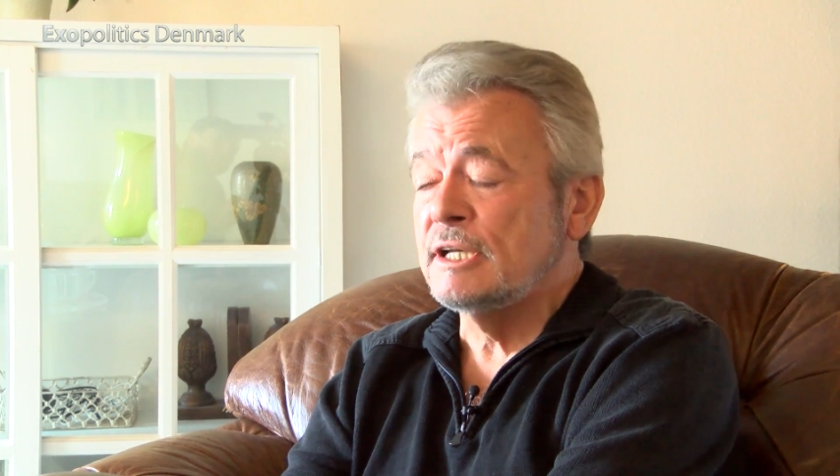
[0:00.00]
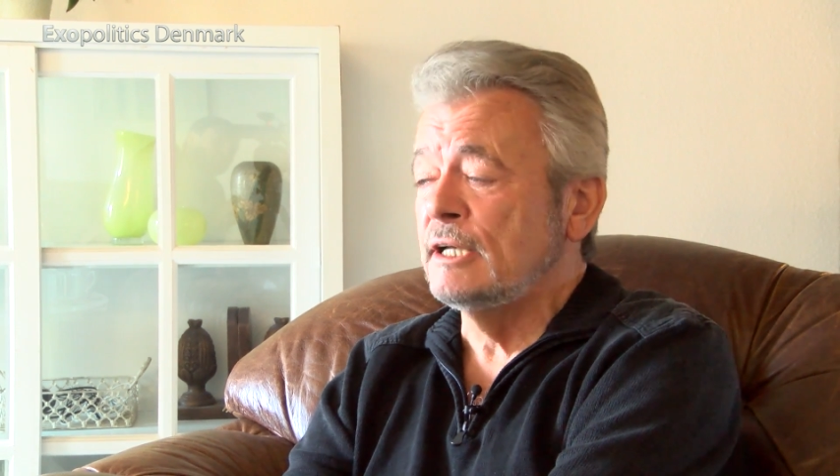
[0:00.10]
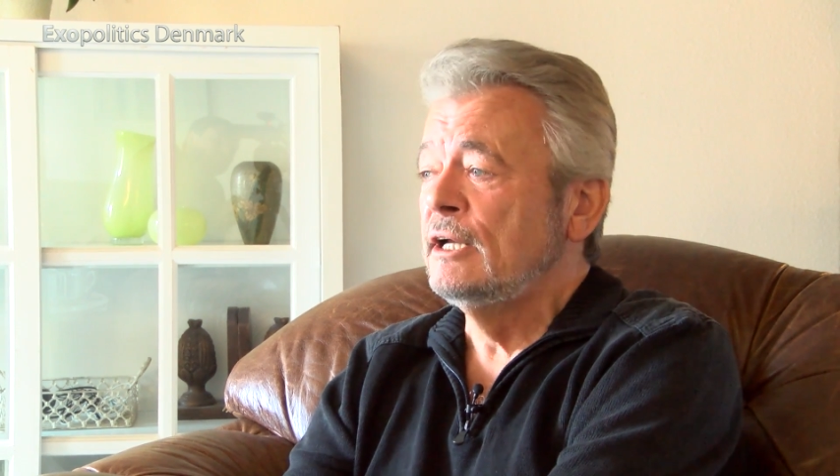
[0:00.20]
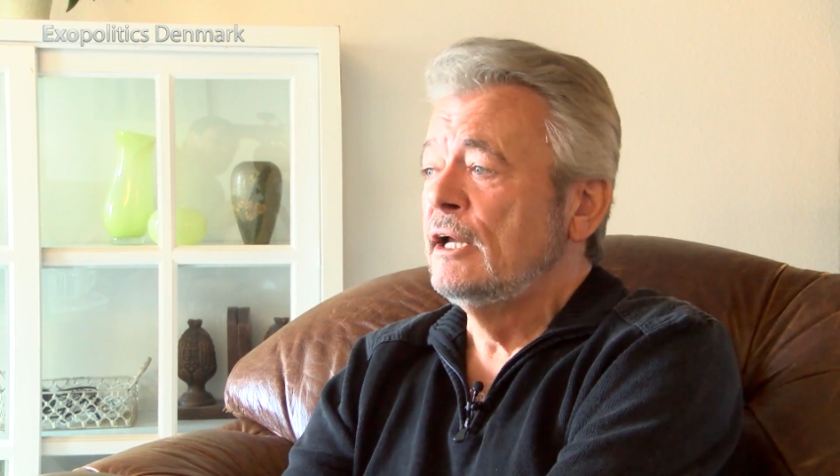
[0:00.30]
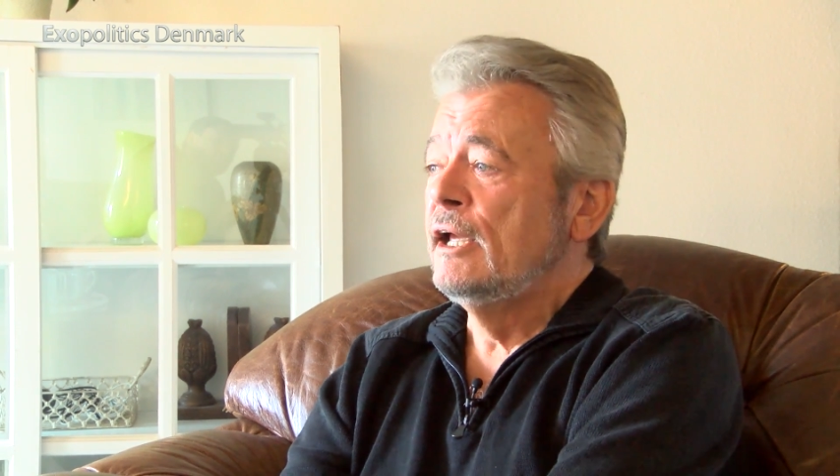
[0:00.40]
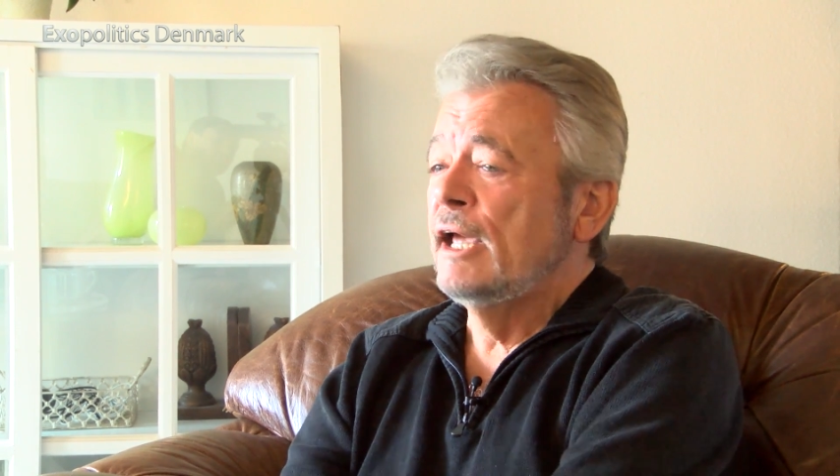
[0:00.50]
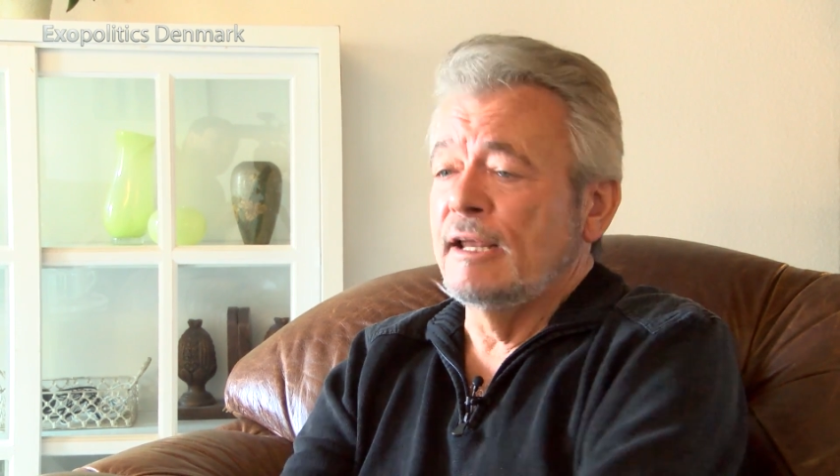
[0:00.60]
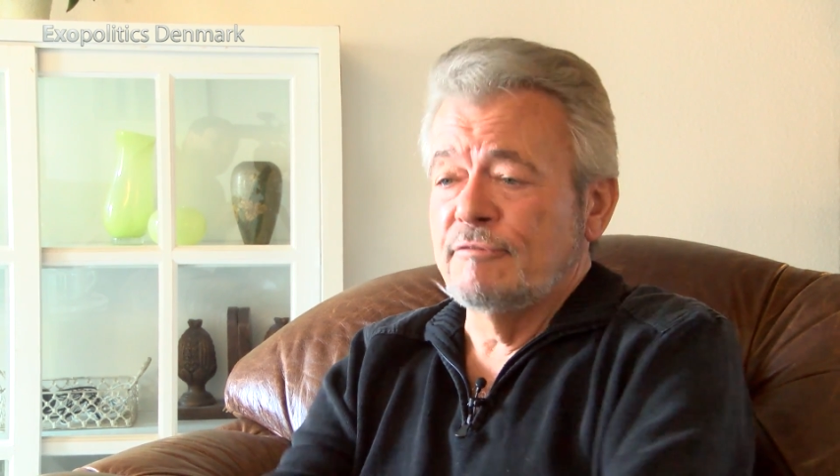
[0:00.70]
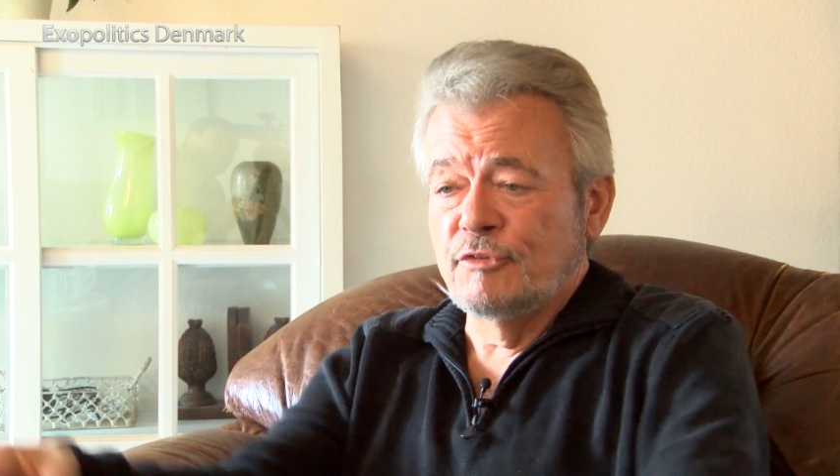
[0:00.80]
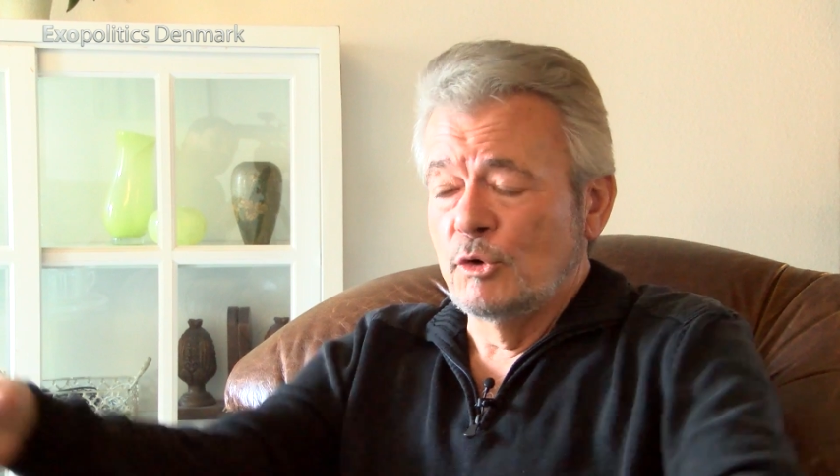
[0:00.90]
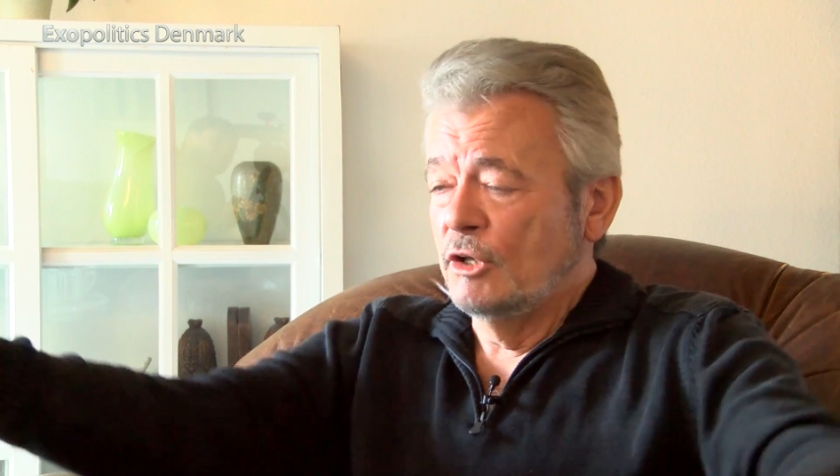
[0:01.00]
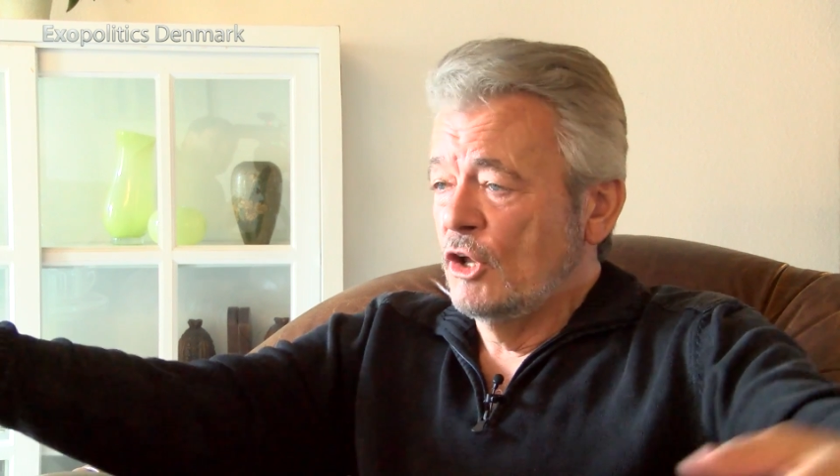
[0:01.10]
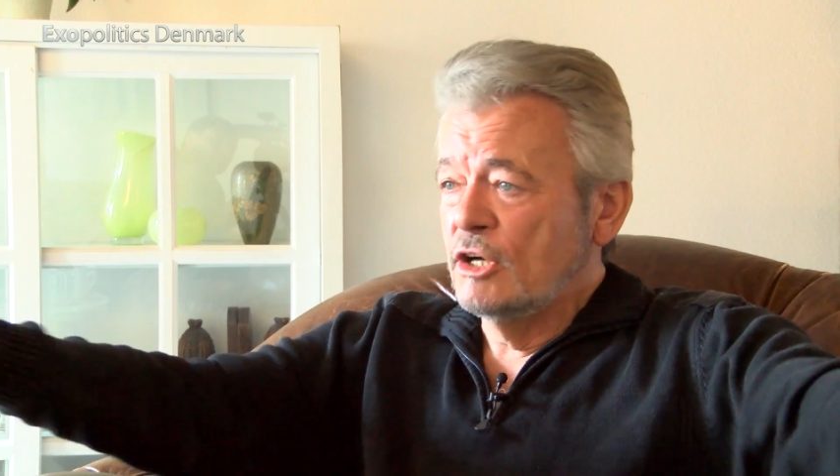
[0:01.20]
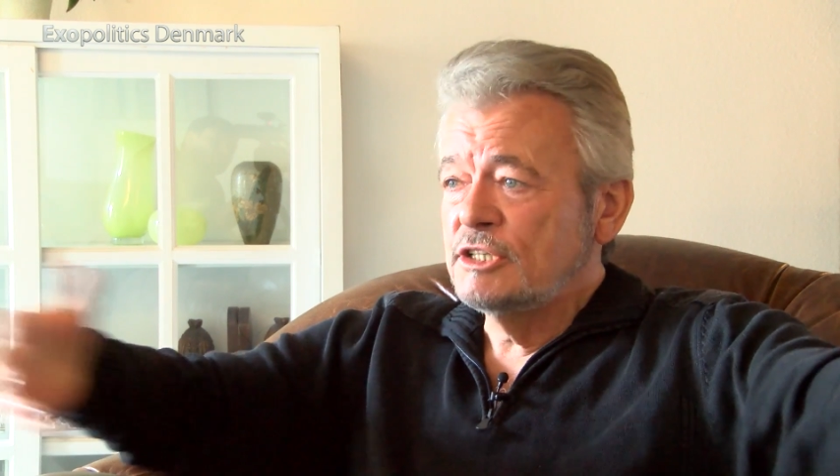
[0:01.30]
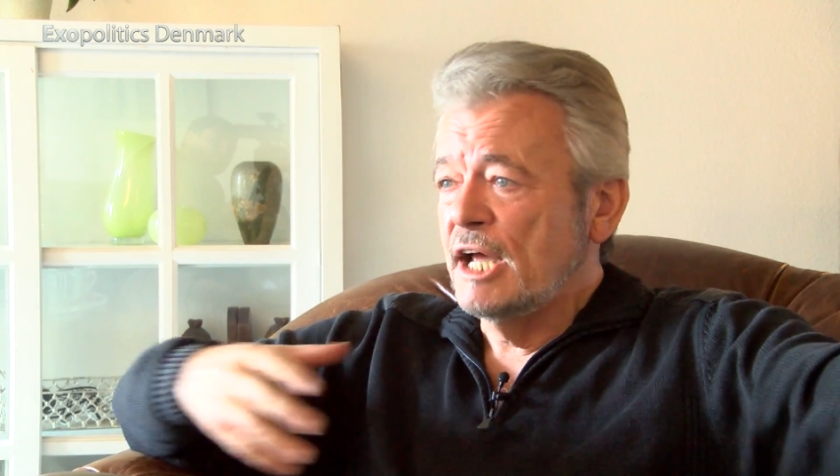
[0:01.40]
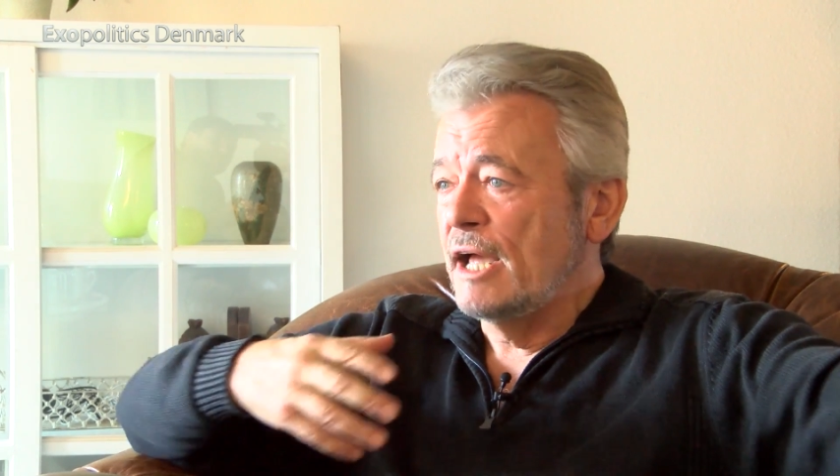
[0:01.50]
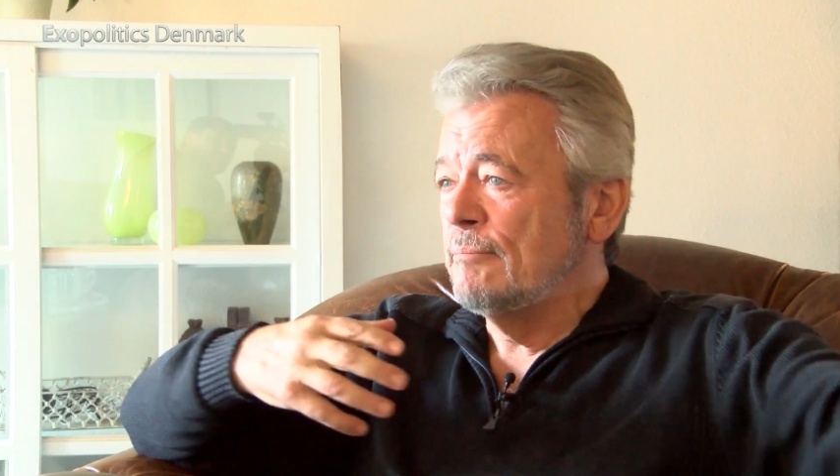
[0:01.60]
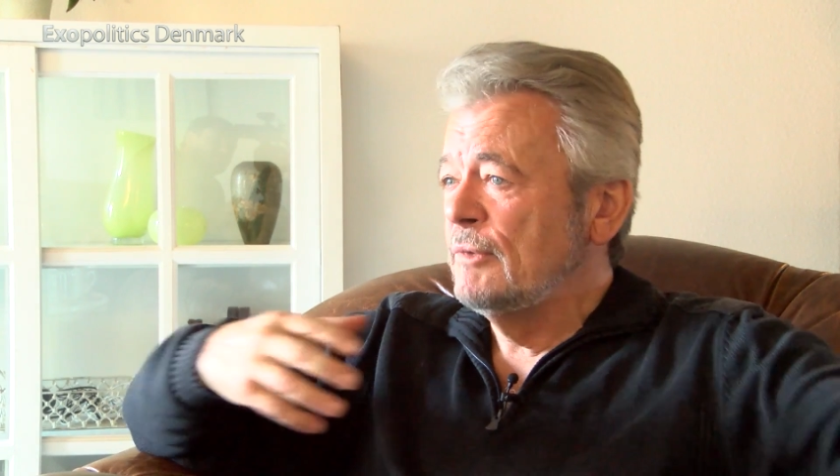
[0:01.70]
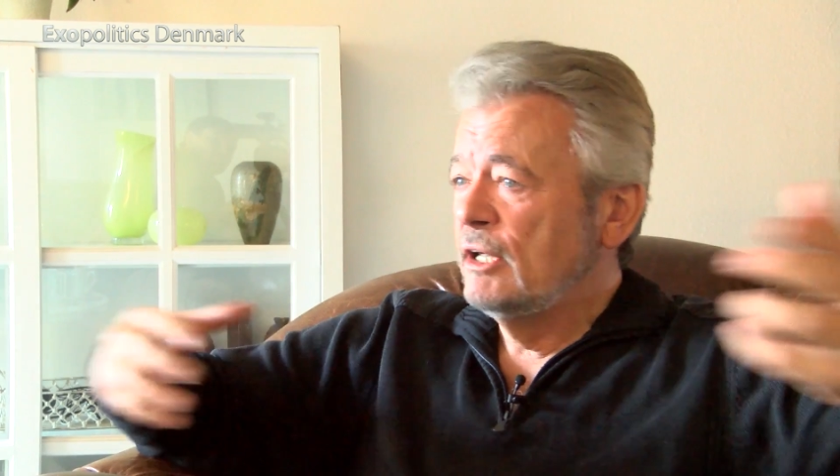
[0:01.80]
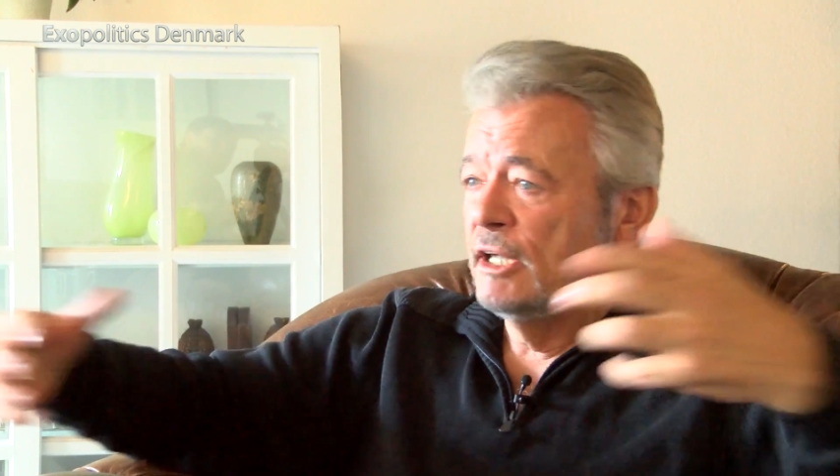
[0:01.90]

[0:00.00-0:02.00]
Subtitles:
And for a long time,